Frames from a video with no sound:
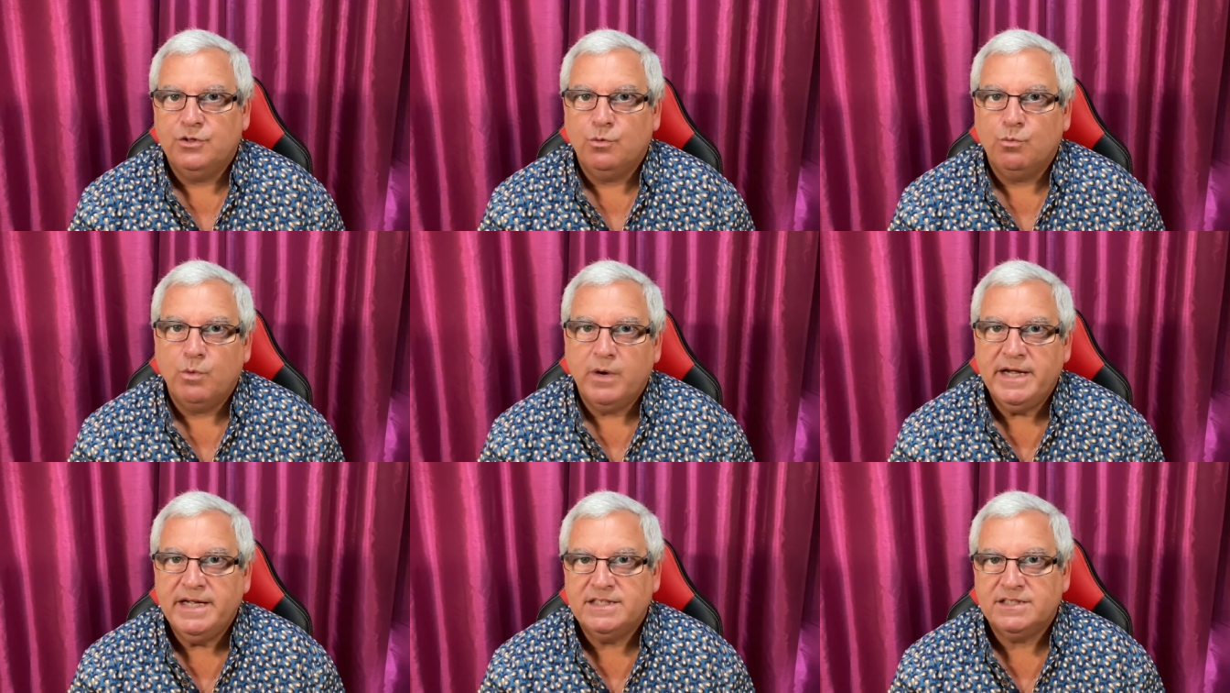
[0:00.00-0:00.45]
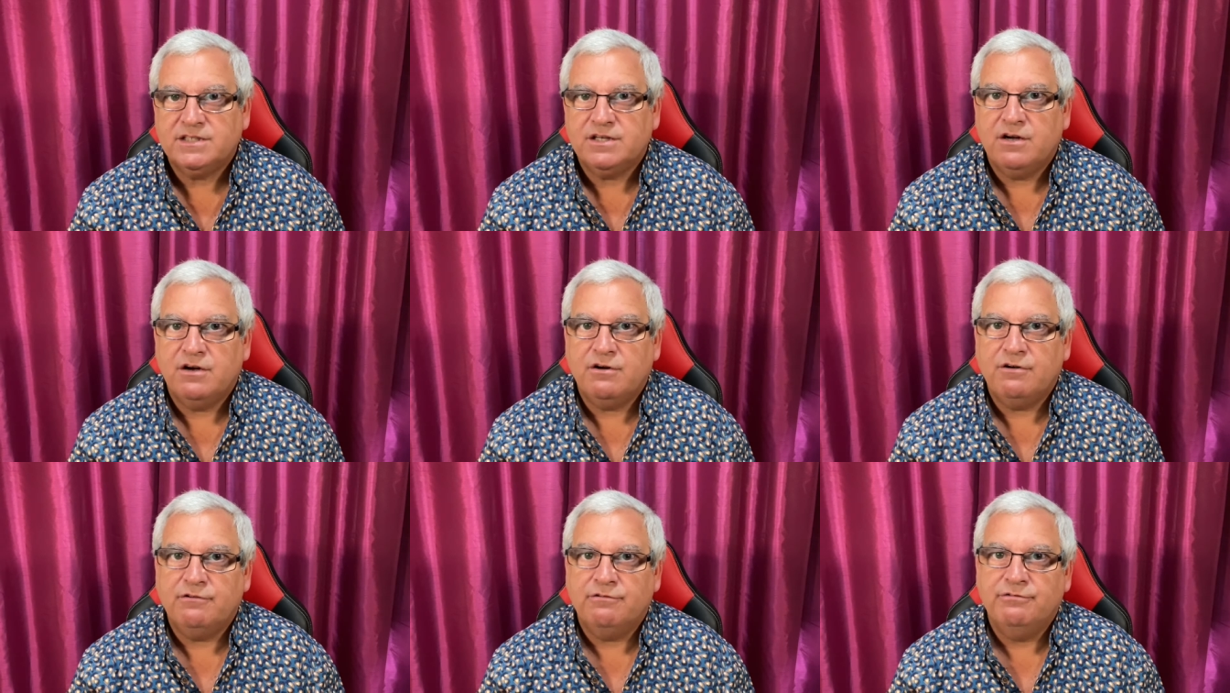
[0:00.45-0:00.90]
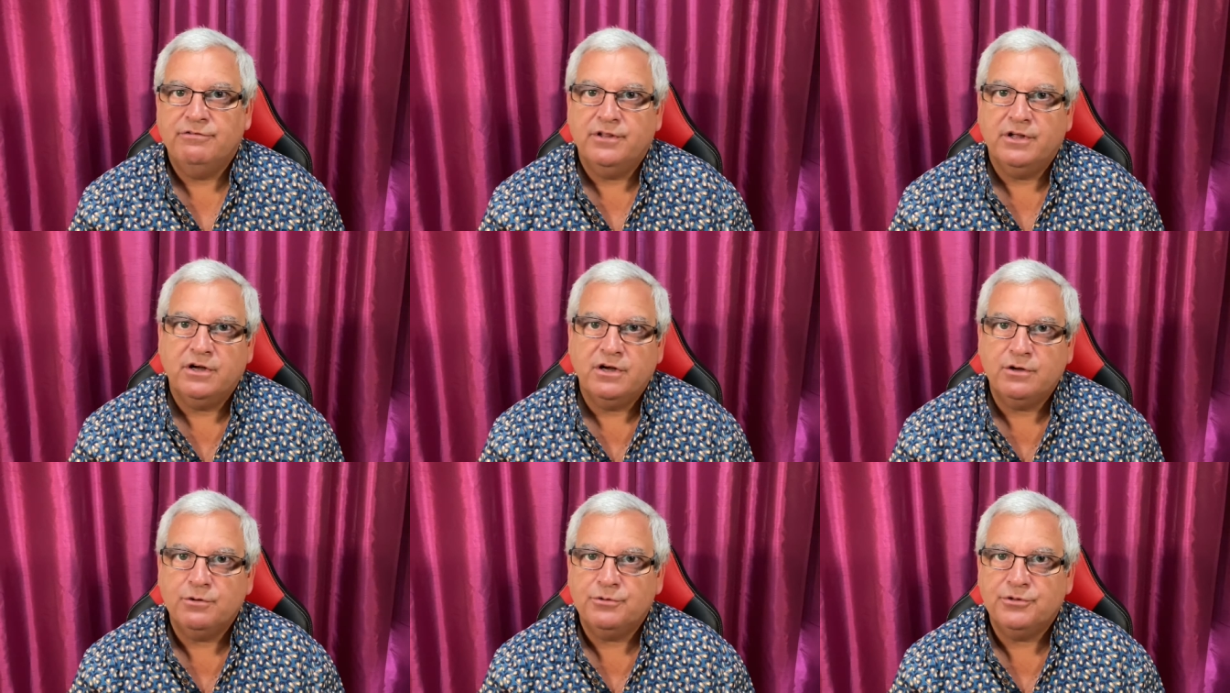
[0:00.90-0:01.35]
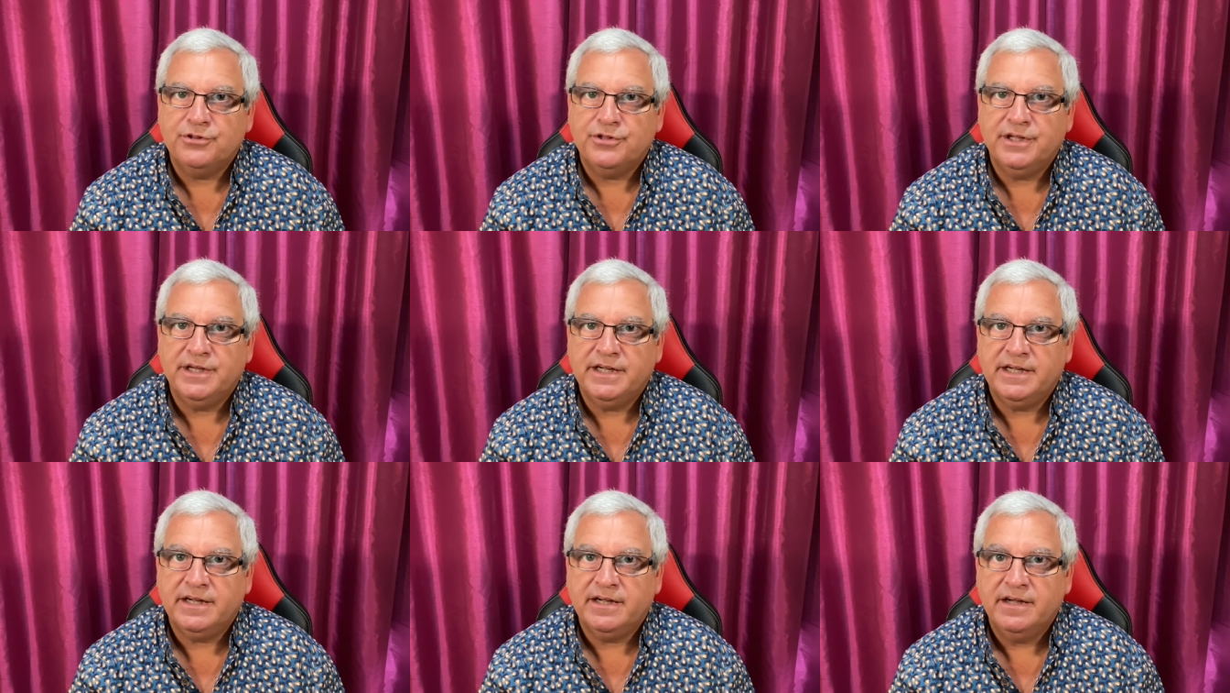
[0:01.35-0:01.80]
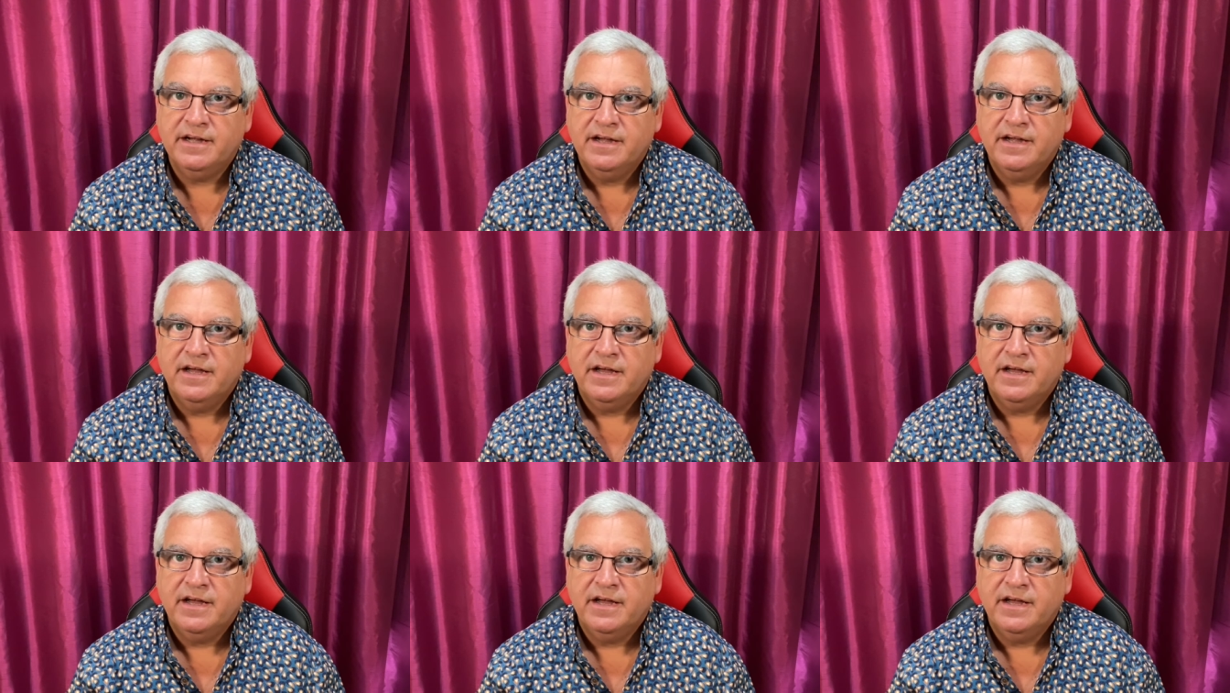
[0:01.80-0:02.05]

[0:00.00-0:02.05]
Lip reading: weight of the whole thing